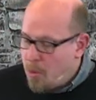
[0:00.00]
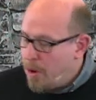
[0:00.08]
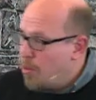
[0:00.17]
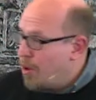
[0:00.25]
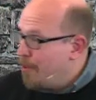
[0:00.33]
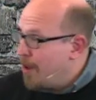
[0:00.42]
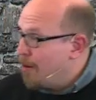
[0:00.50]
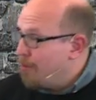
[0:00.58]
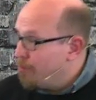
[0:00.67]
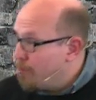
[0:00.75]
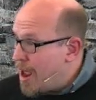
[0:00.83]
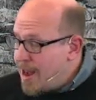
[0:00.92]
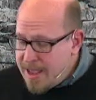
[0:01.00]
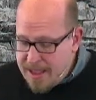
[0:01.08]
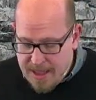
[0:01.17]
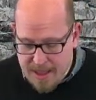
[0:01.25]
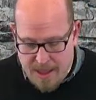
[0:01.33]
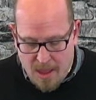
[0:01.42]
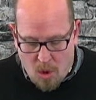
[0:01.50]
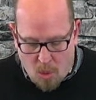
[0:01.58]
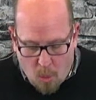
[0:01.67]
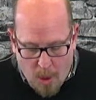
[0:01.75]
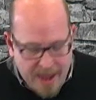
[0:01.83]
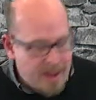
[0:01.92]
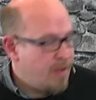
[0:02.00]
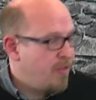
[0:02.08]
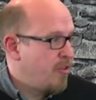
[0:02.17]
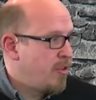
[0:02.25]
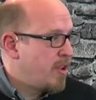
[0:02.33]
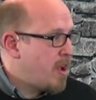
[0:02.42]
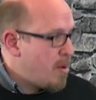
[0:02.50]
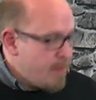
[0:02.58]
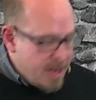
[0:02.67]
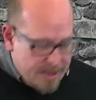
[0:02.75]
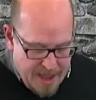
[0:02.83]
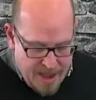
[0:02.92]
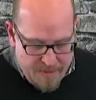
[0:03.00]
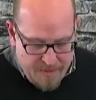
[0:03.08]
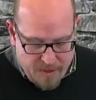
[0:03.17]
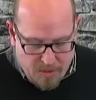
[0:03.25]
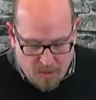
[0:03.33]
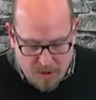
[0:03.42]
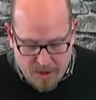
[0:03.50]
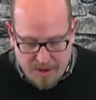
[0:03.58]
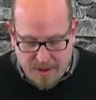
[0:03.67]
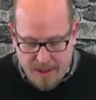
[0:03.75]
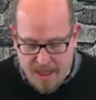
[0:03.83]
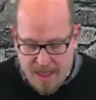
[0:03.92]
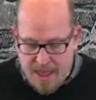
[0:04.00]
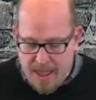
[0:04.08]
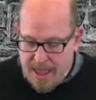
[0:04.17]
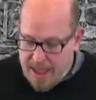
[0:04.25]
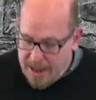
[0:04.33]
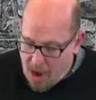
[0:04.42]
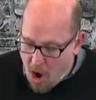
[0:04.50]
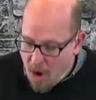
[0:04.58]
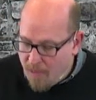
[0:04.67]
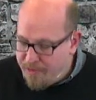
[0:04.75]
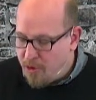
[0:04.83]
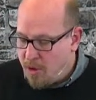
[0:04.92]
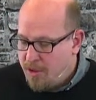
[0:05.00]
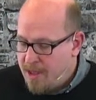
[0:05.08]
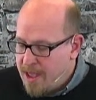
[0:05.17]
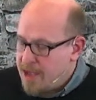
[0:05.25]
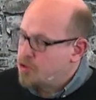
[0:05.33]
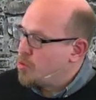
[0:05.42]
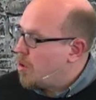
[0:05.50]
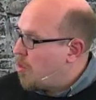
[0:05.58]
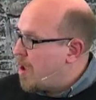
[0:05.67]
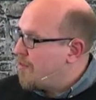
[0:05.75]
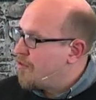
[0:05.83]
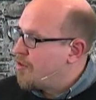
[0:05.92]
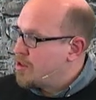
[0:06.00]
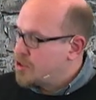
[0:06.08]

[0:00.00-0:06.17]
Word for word: We will be ready, waiting for the coming day of the Lord, and hopeful as we wait for